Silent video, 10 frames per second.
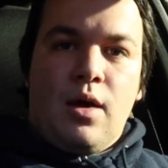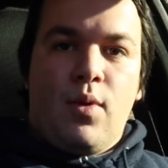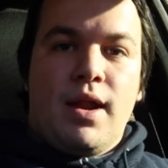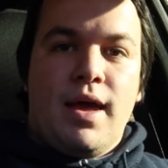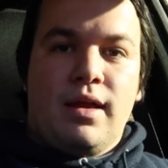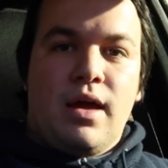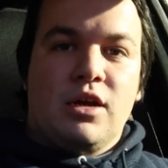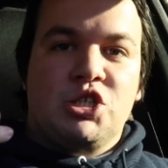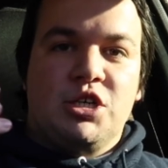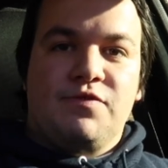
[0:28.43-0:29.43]
I went ahead and
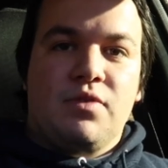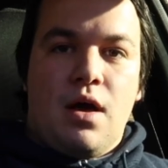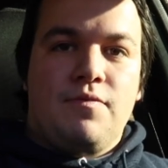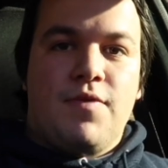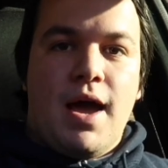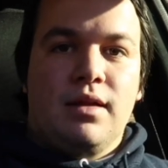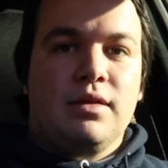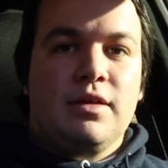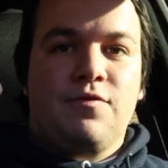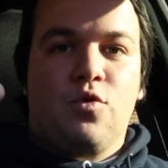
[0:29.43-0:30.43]
got a shift knob
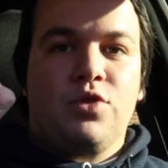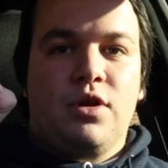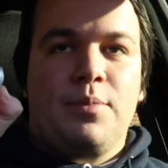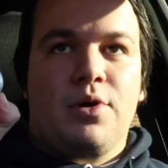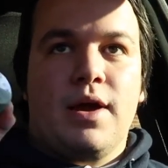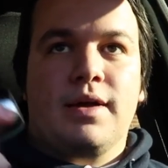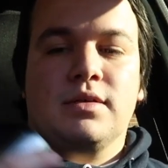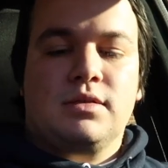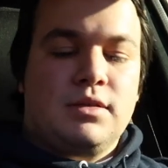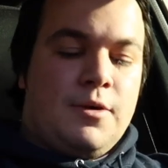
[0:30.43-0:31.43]
finally for the
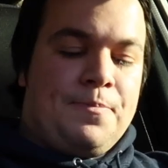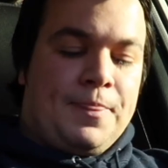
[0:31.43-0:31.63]
WRX.